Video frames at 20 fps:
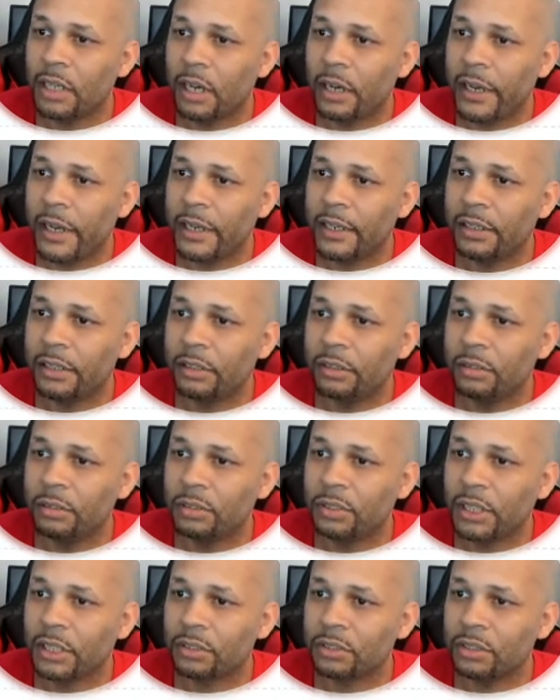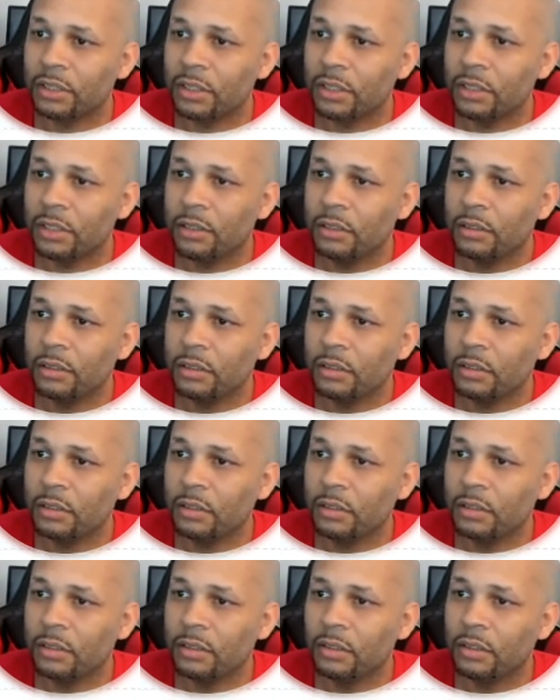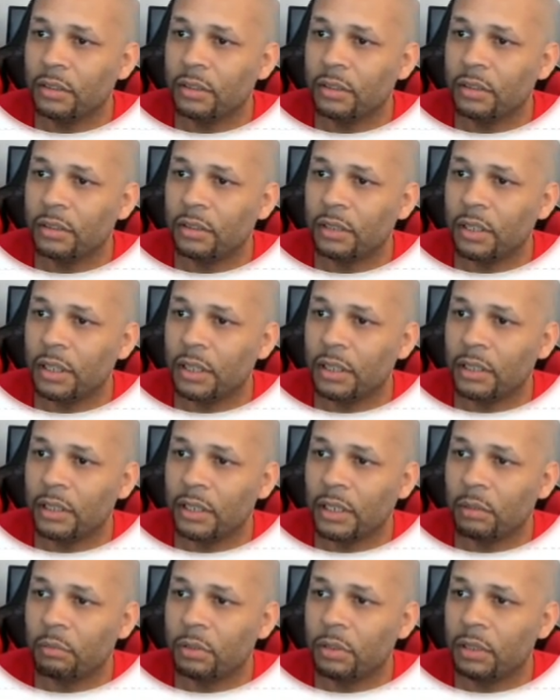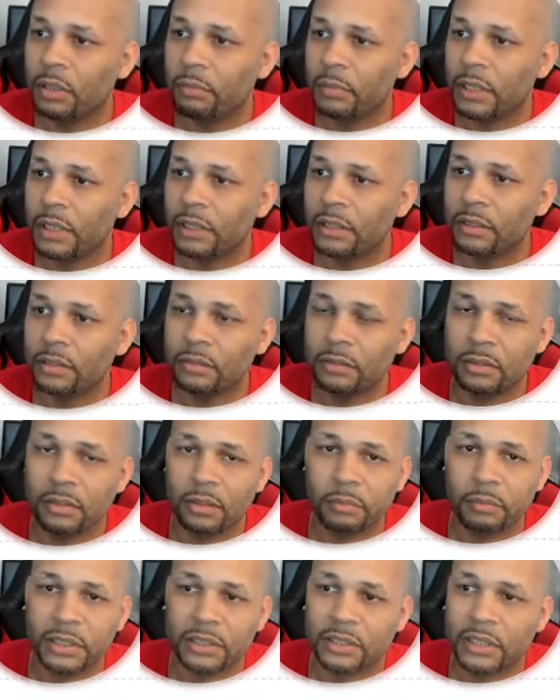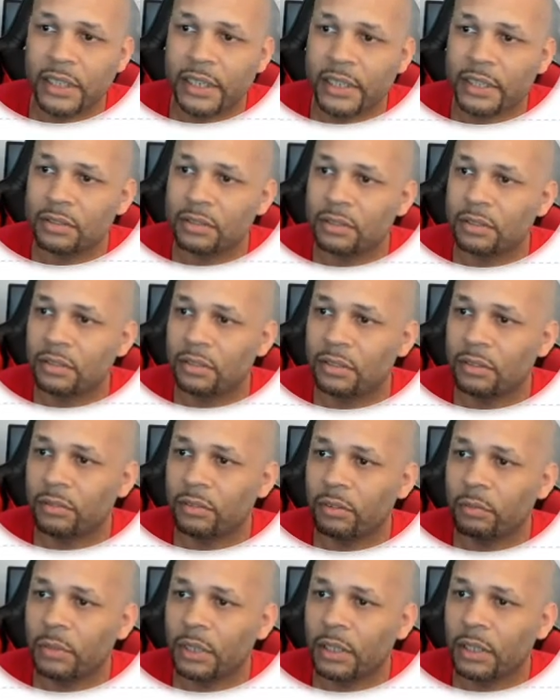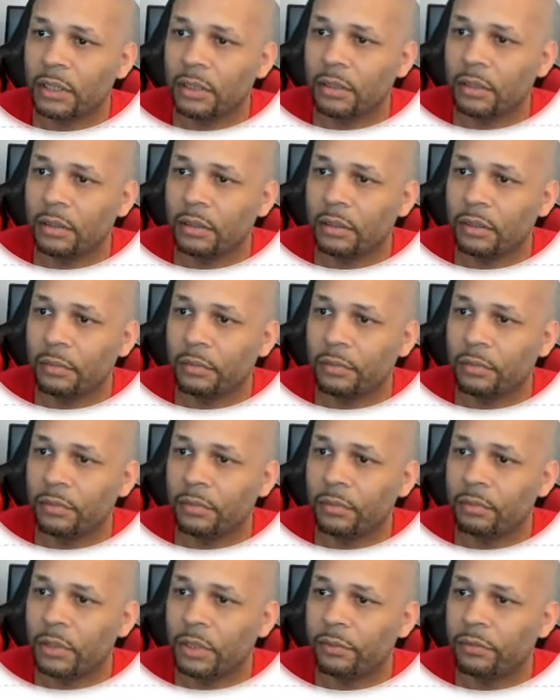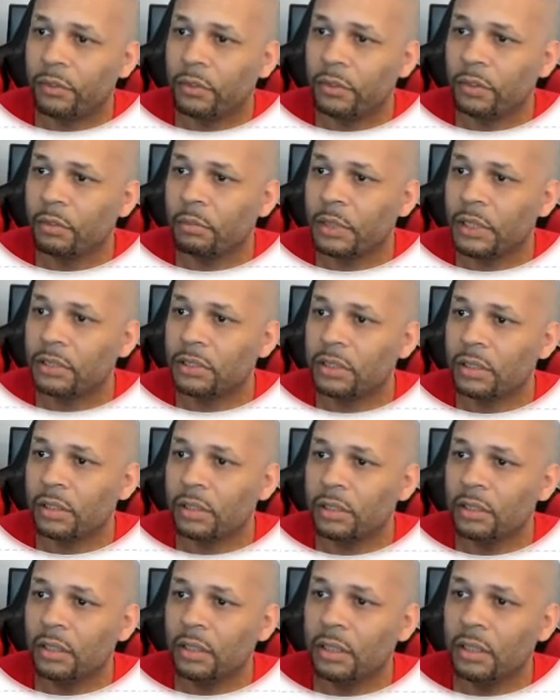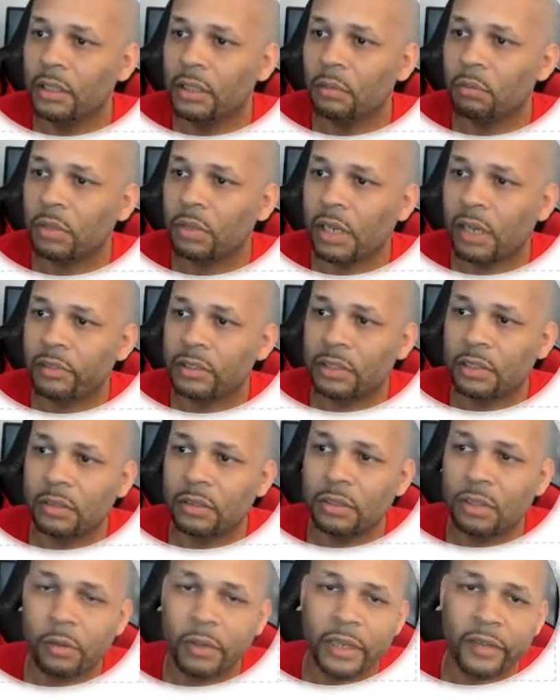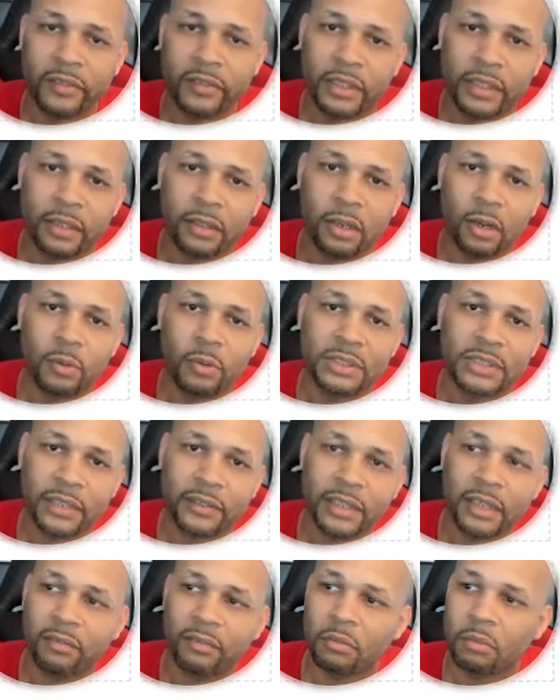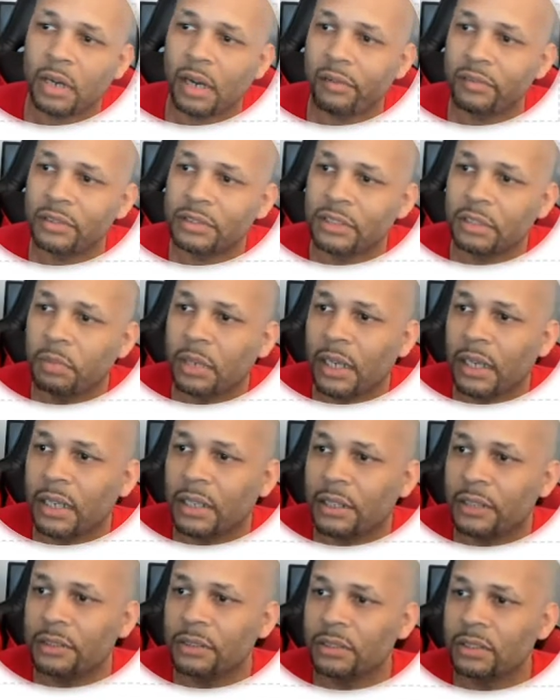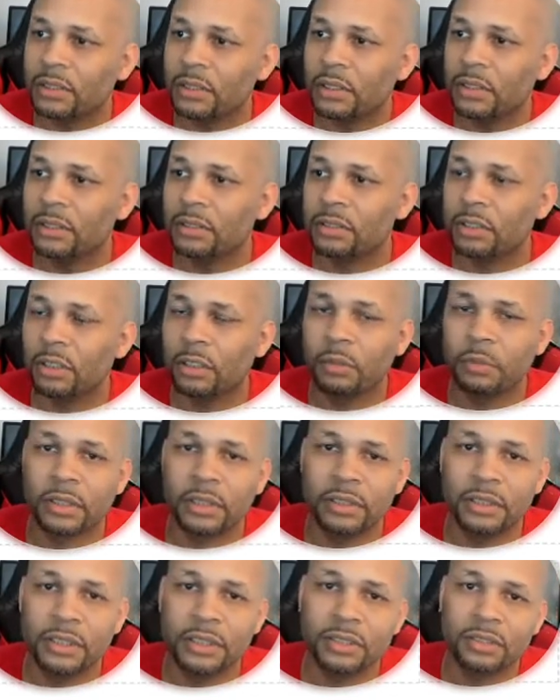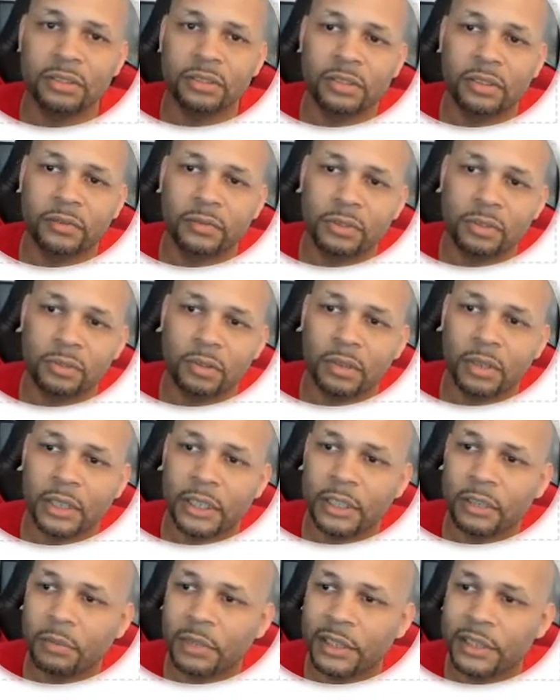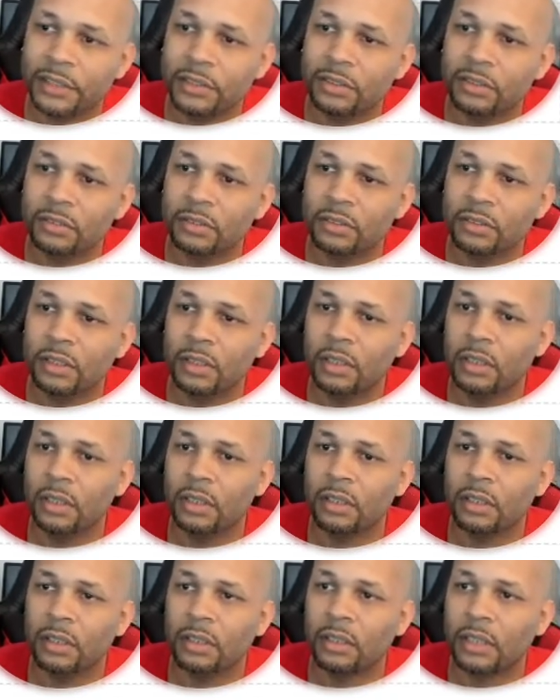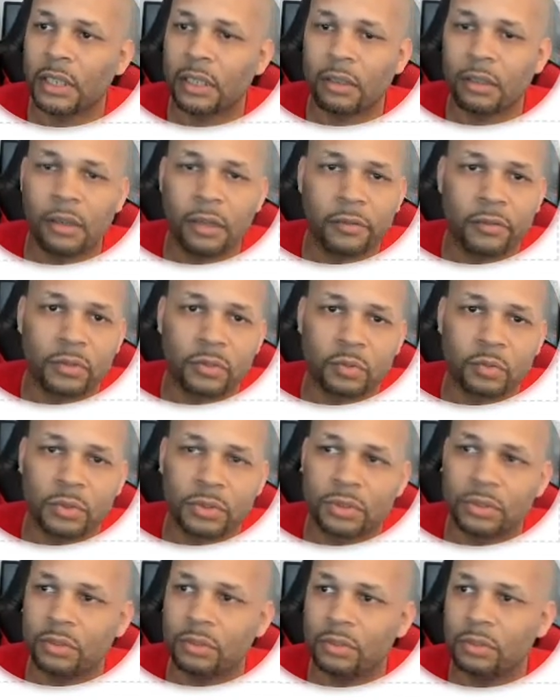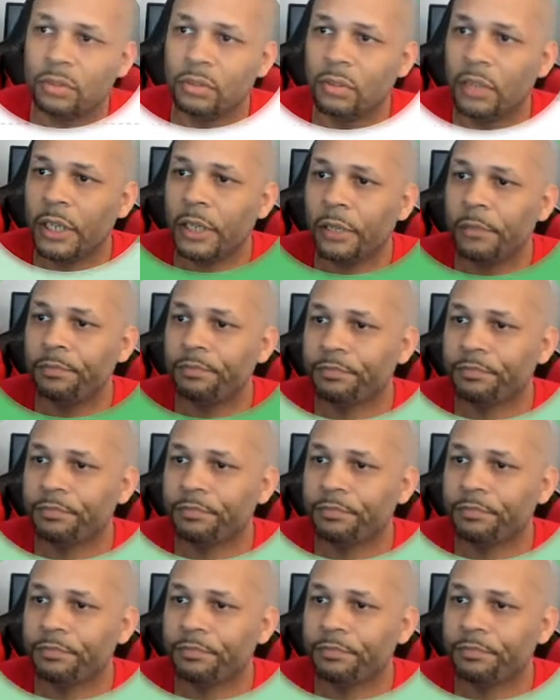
I added a new section here, and then I put in my my text for my my footer. Basically privacy, you always have to have a privacy policy and term and conditions if you do landing pages. A lot of offers want you to do that.